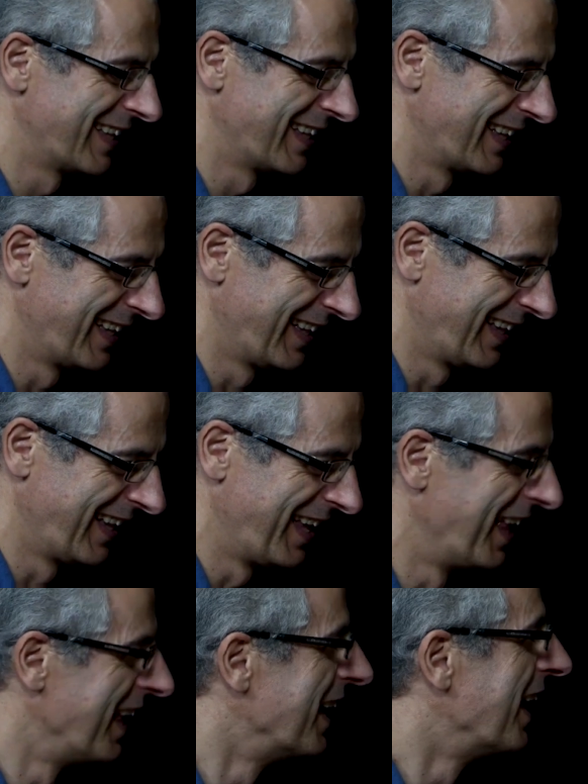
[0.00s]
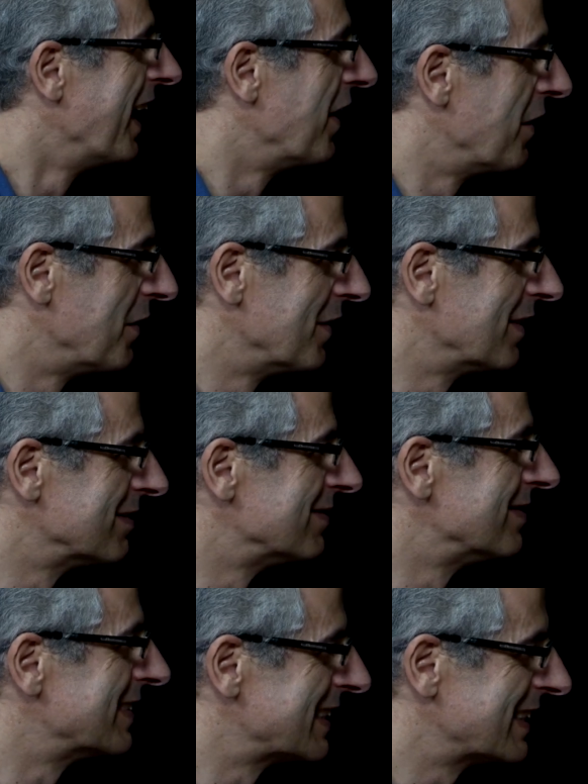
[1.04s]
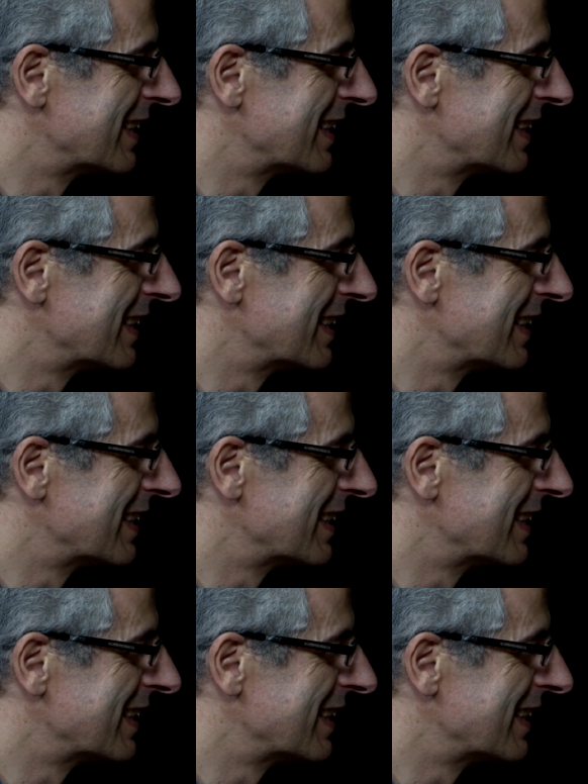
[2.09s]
you share everything, like information